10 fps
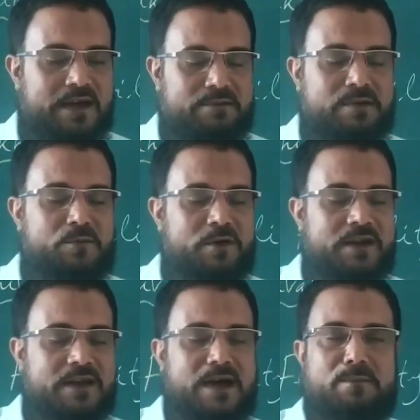having more
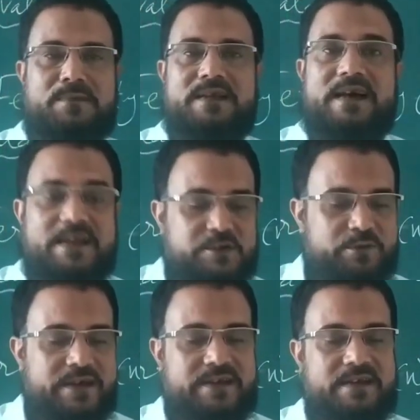income, they are
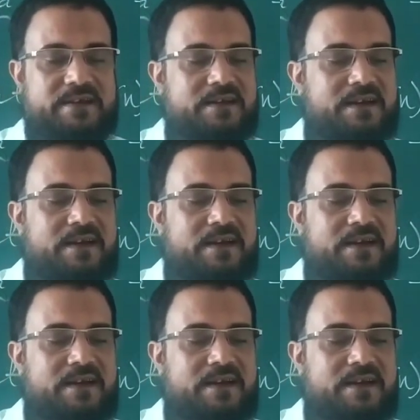educated,